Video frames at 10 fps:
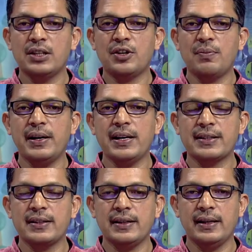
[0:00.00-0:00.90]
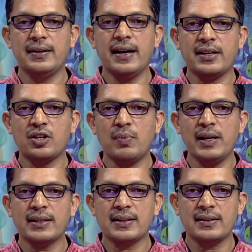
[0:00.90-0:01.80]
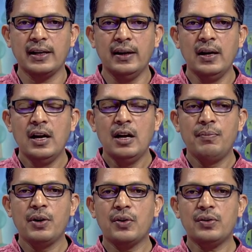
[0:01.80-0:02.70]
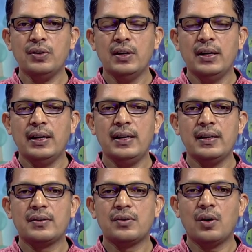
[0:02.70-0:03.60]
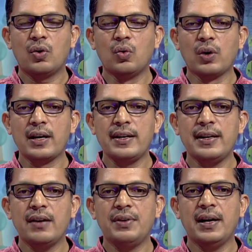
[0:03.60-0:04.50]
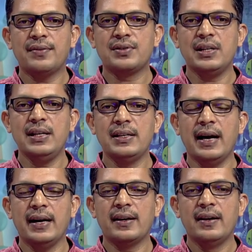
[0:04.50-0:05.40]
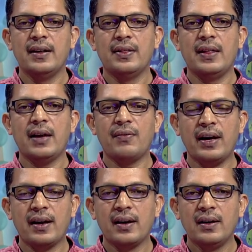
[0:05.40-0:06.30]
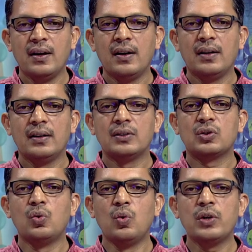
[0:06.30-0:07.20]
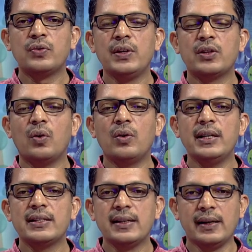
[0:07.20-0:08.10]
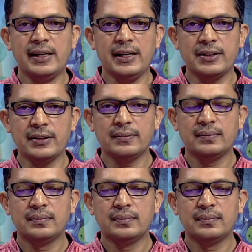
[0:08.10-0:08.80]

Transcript: suggestion by SSA, direction by SSA because in rural India we have seen that there were schools with only single teacher.